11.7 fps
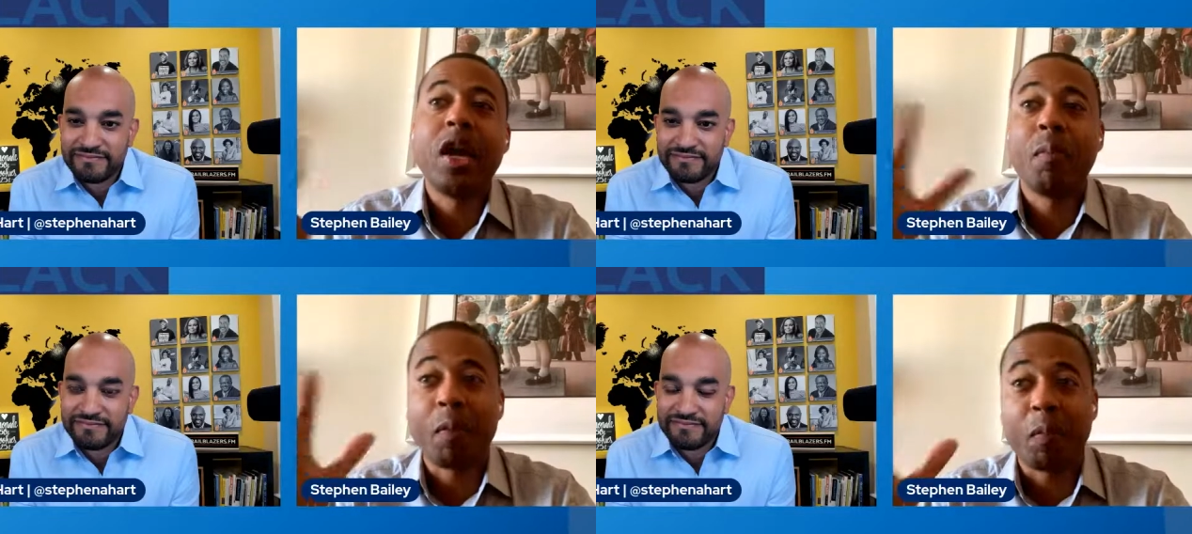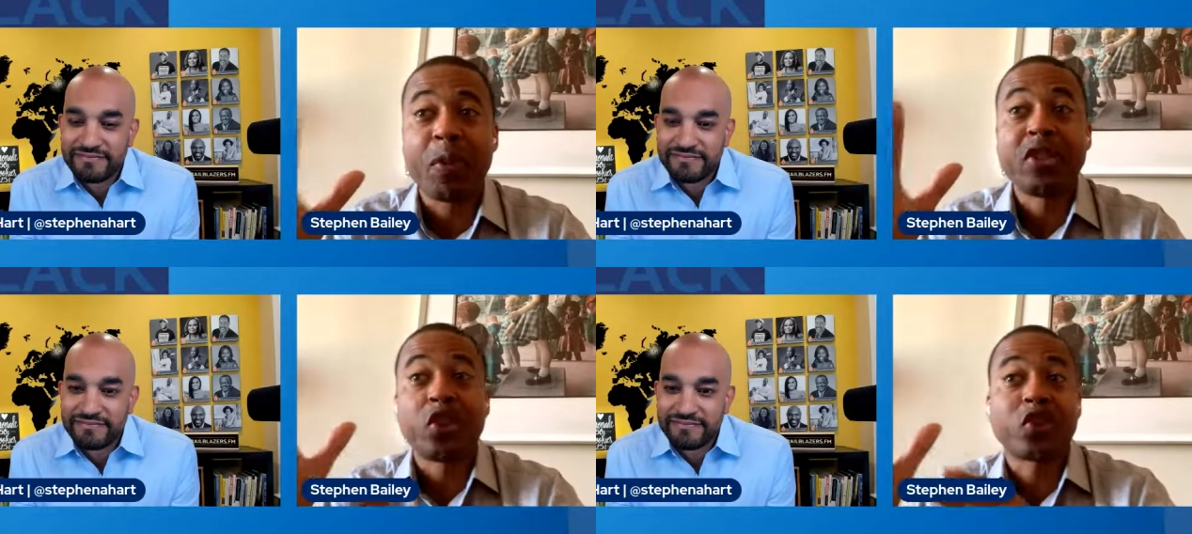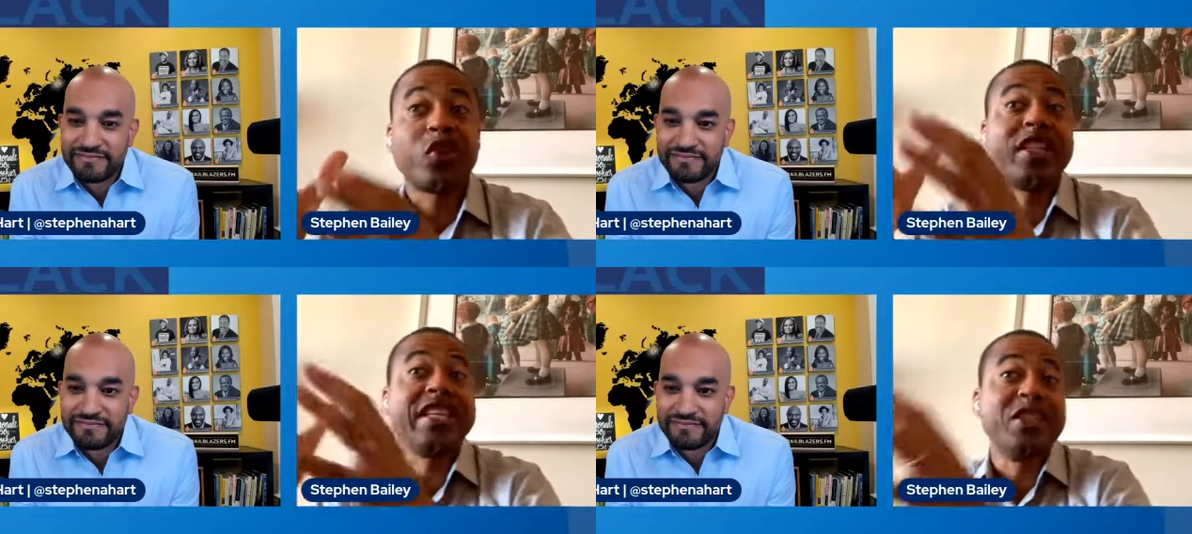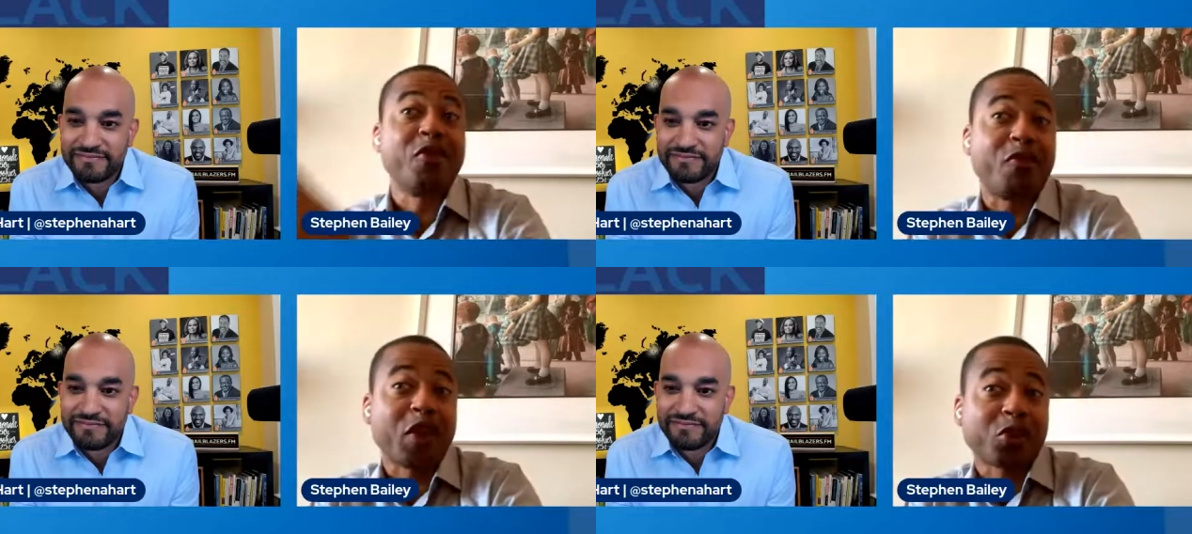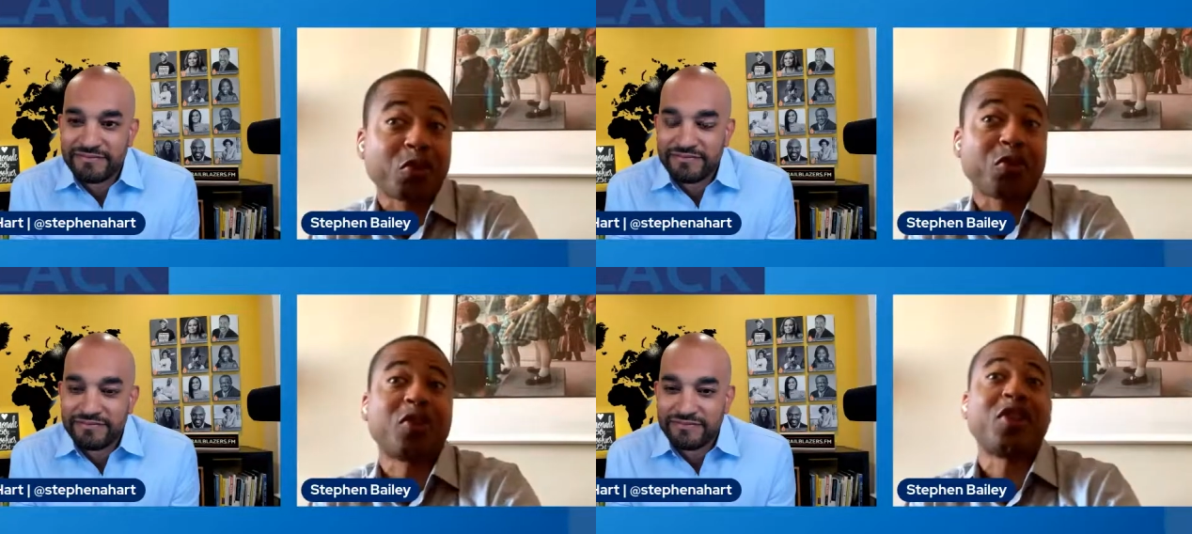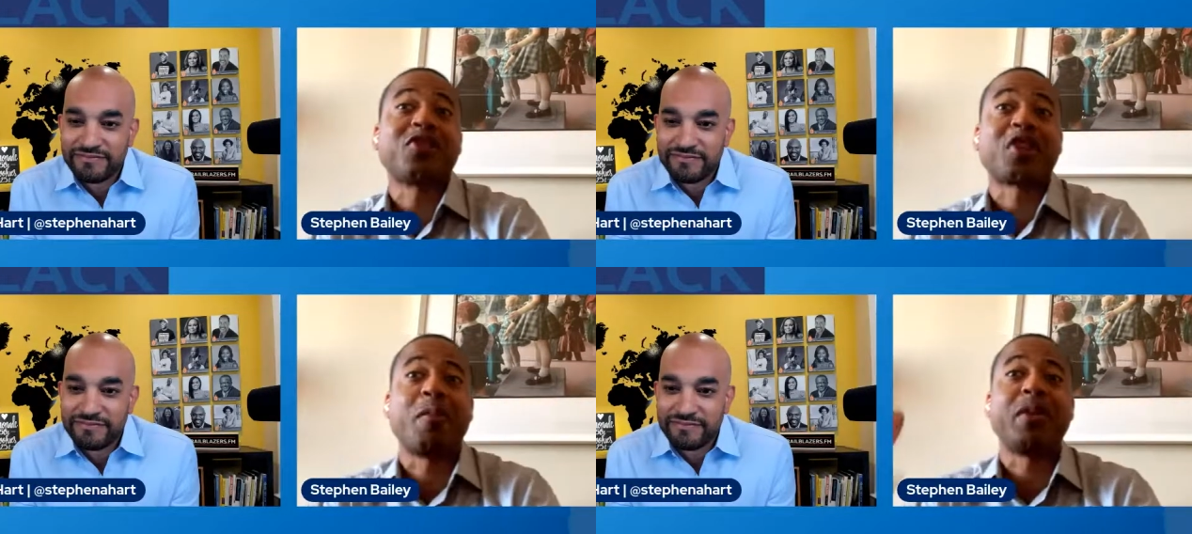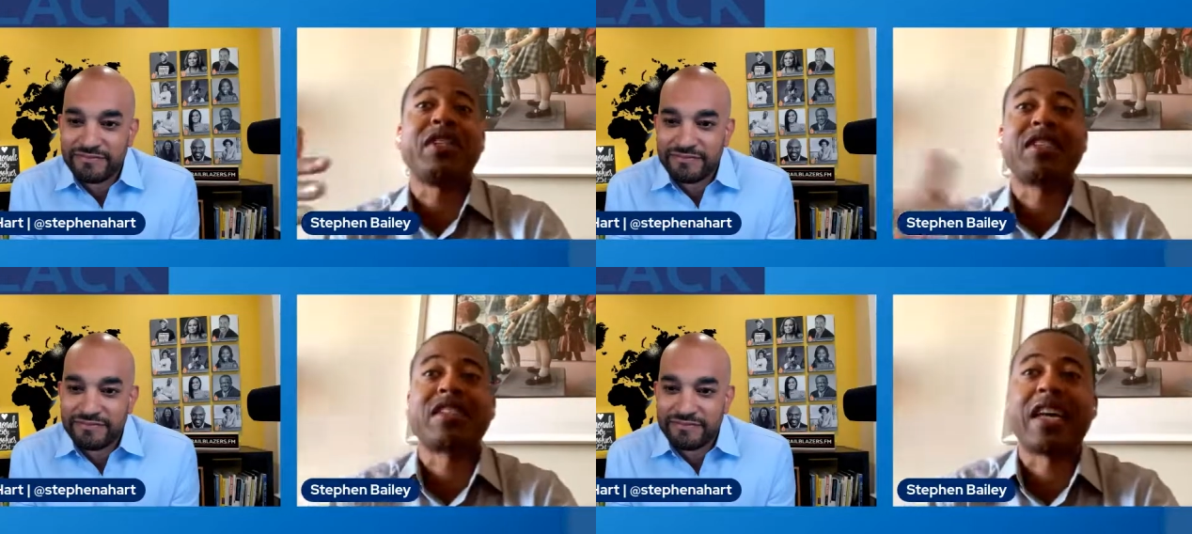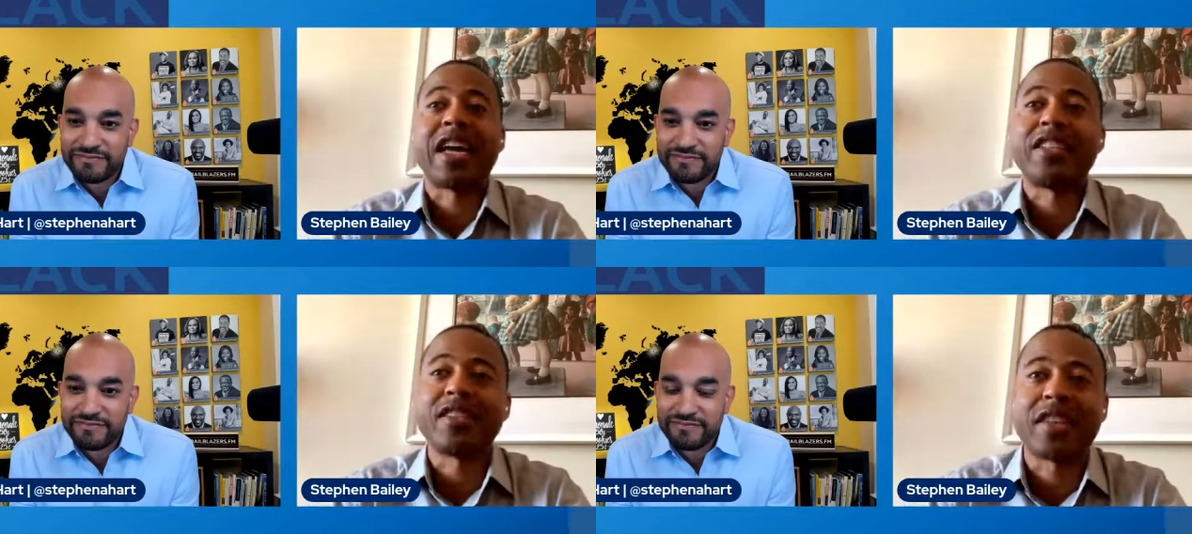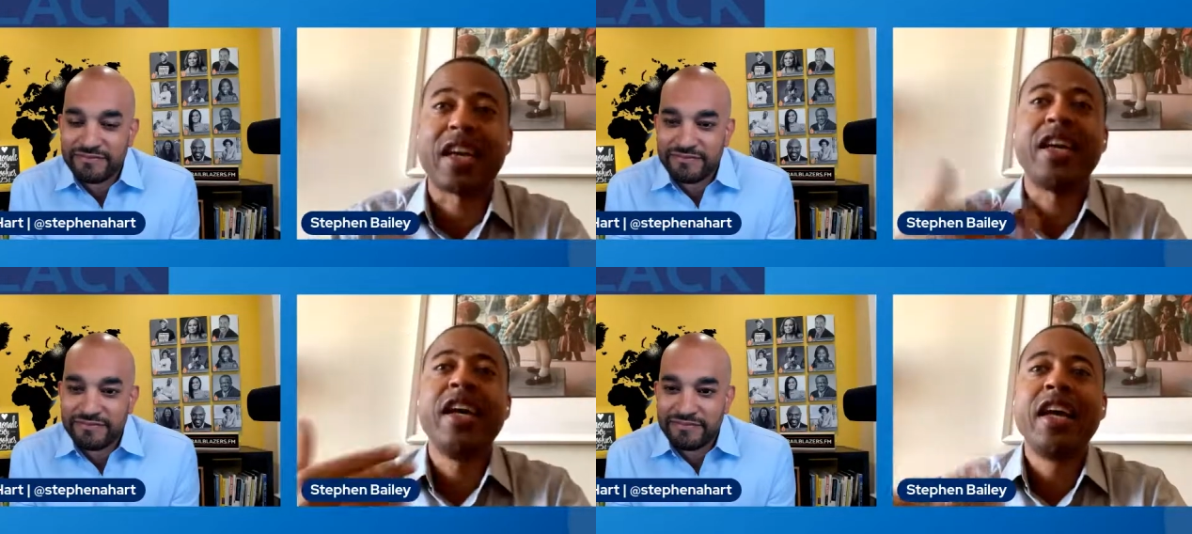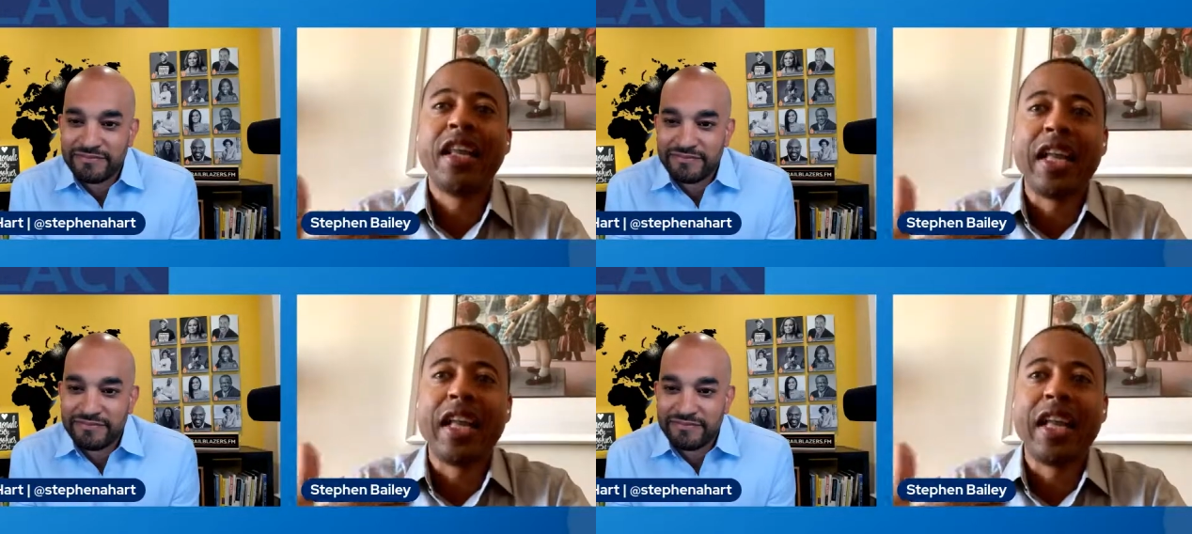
Speaker 1: but particularly individuals in those companies, excited to say,